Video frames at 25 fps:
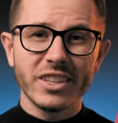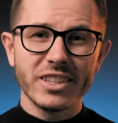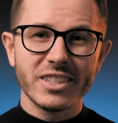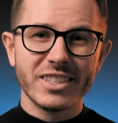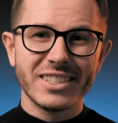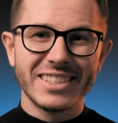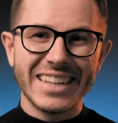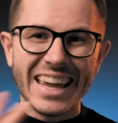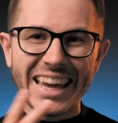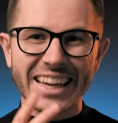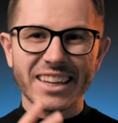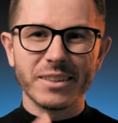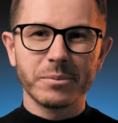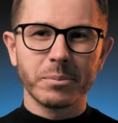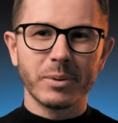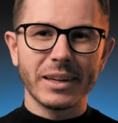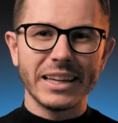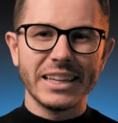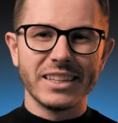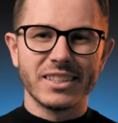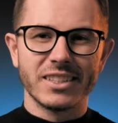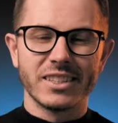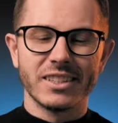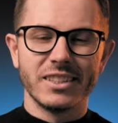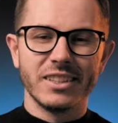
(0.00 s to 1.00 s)
2nd
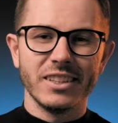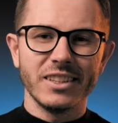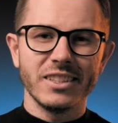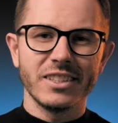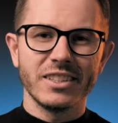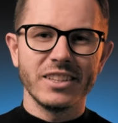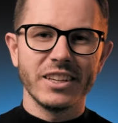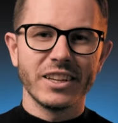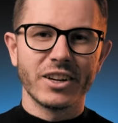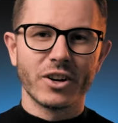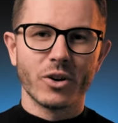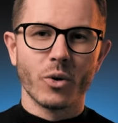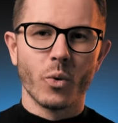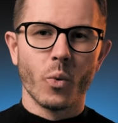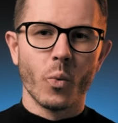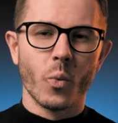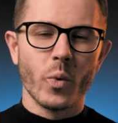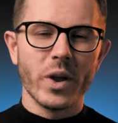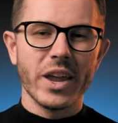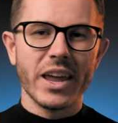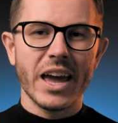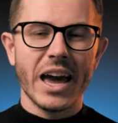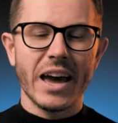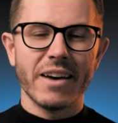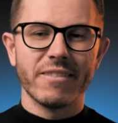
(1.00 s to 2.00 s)
place this year,
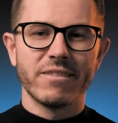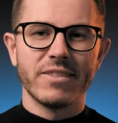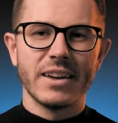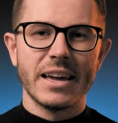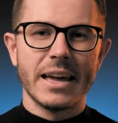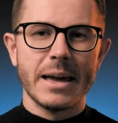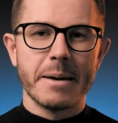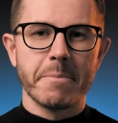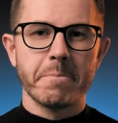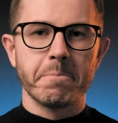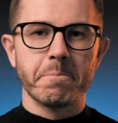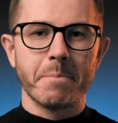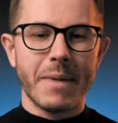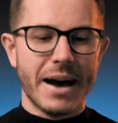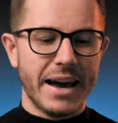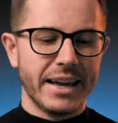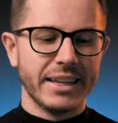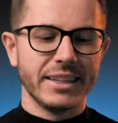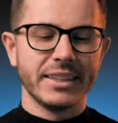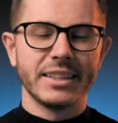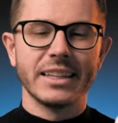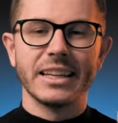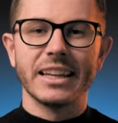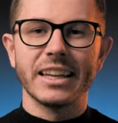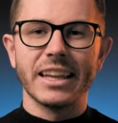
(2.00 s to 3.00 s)
we have
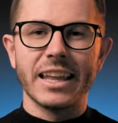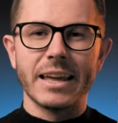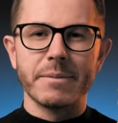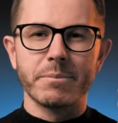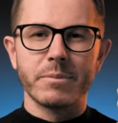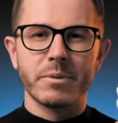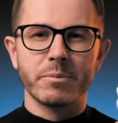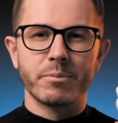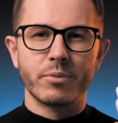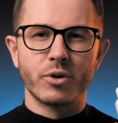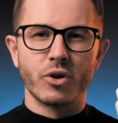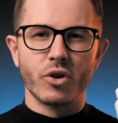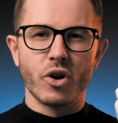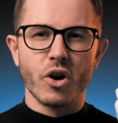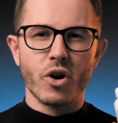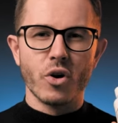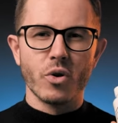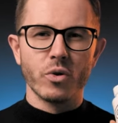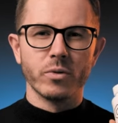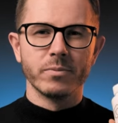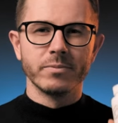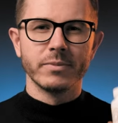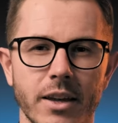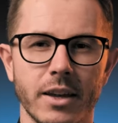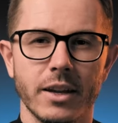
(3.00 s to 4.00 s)
Mind Lab Pro.
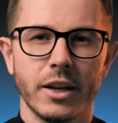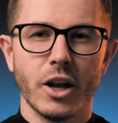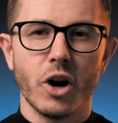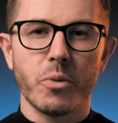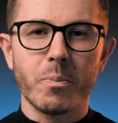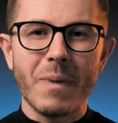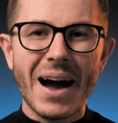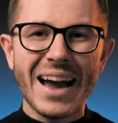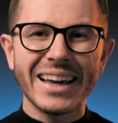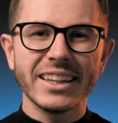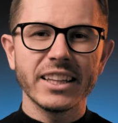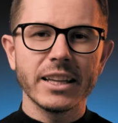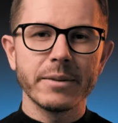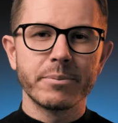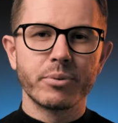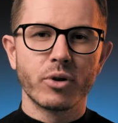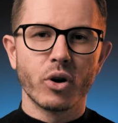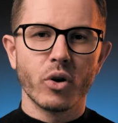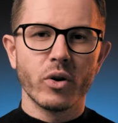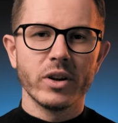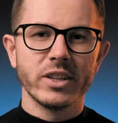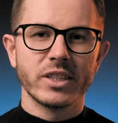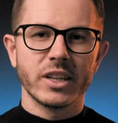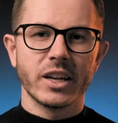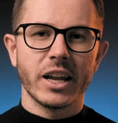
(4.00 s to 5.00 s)
Now, Mind Lab Pro
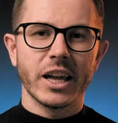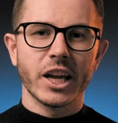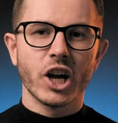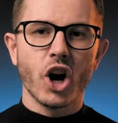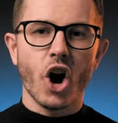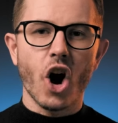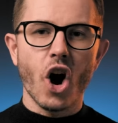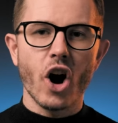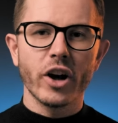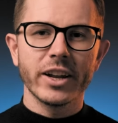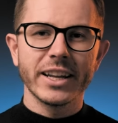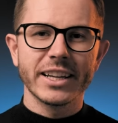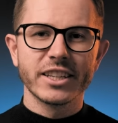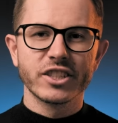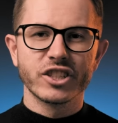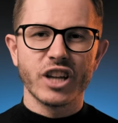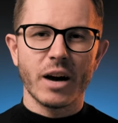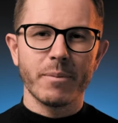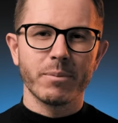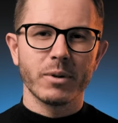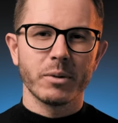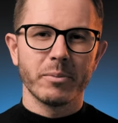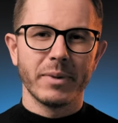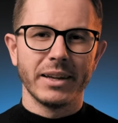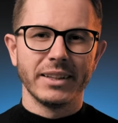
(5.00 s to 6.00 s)
is an iconic
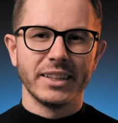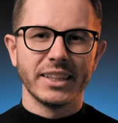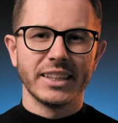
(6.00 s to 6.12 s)
supplement